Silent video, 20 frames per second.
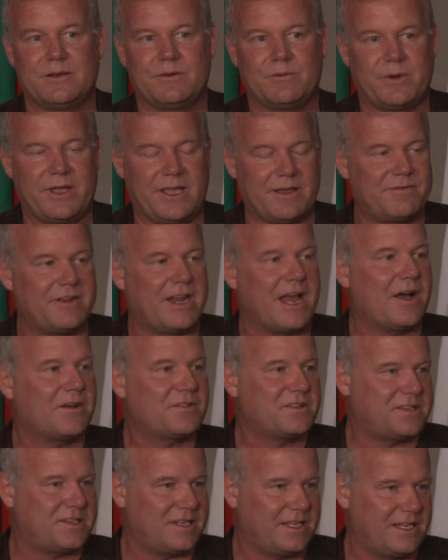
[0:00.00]
We have now
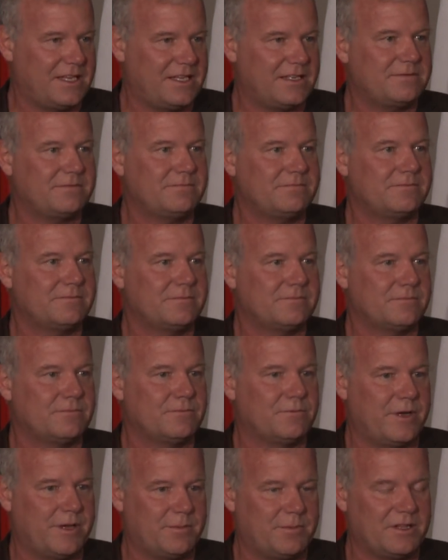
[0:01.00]
seen,
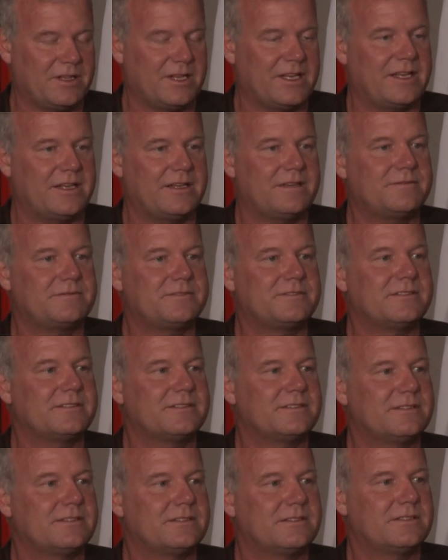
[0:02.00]
we believe,
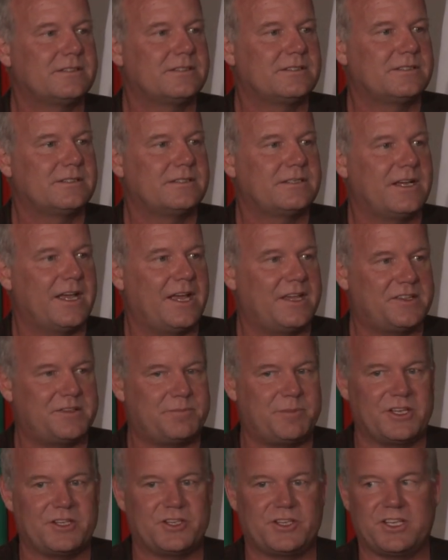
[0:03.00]
a
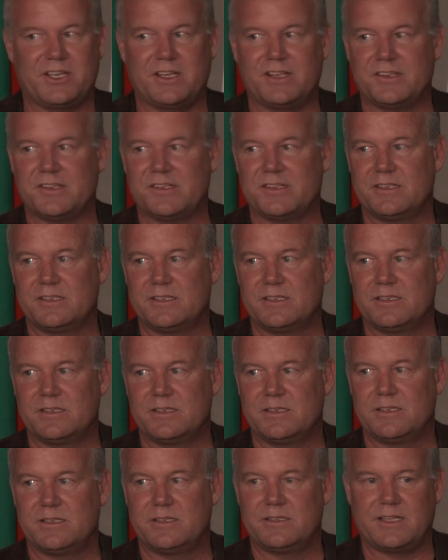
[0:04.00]
species
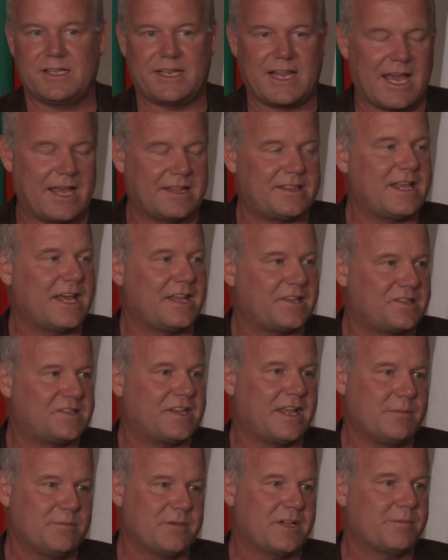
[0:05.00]
that had that
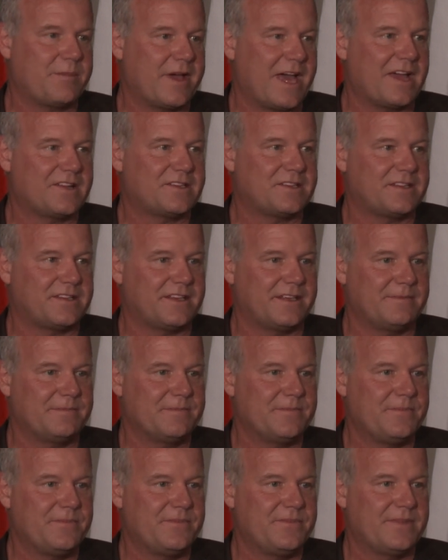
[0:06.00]
same capacity.
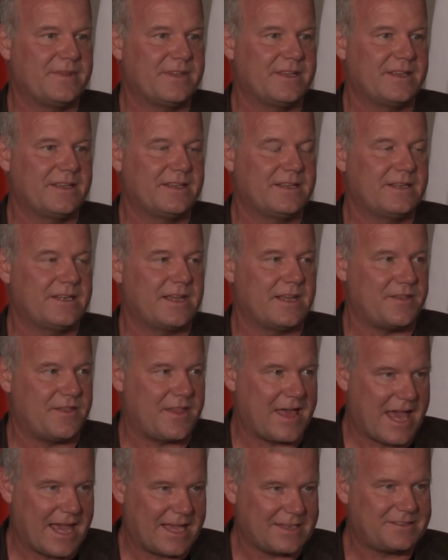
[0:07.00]
And
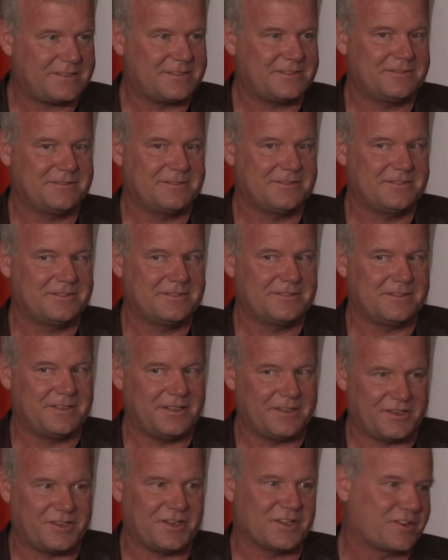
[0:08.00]
that
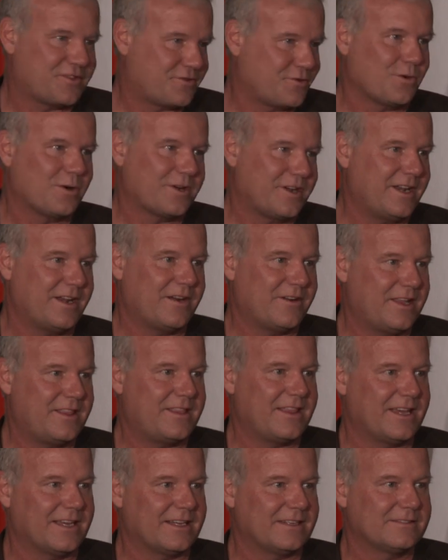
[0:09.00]
is an extraordinary
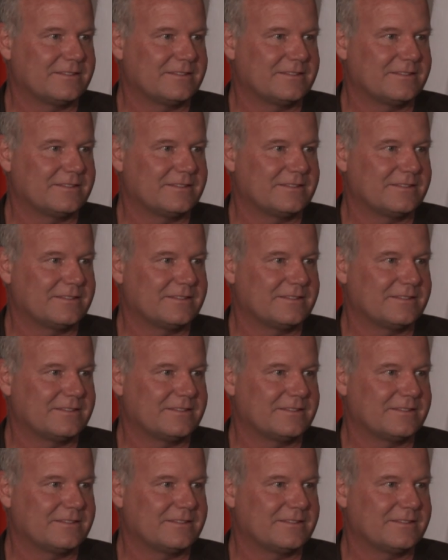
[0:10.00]
thing.